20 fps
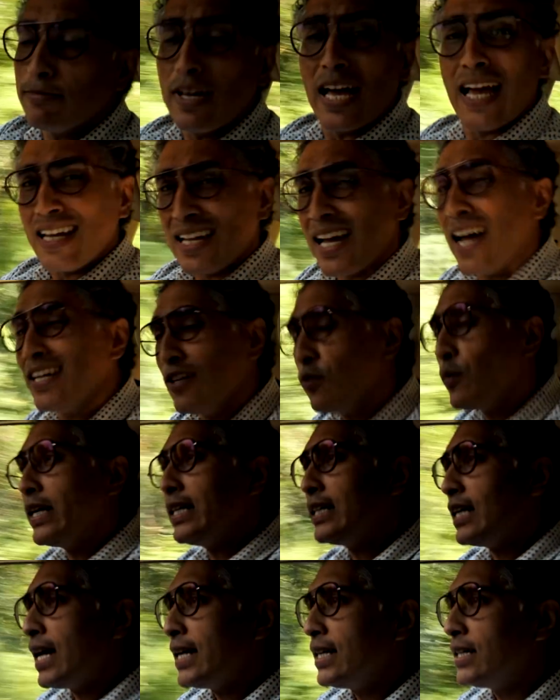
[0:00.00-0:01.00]
I quite
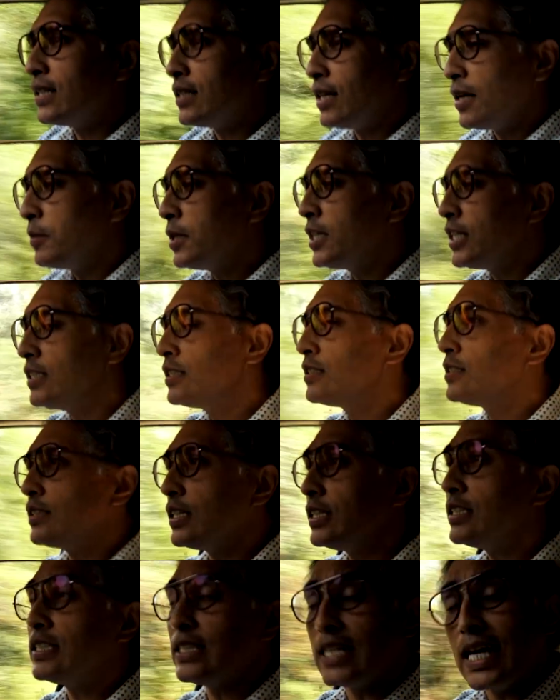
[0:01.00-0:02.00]
like it. I mean, it's
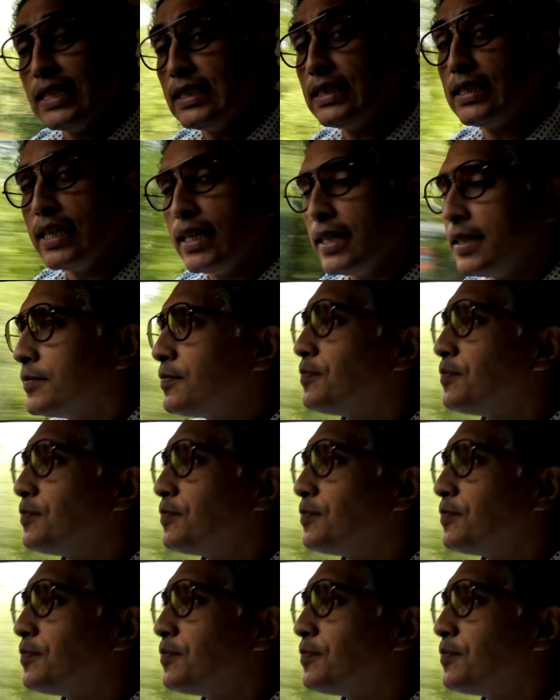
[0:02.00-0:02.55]
a nice thing.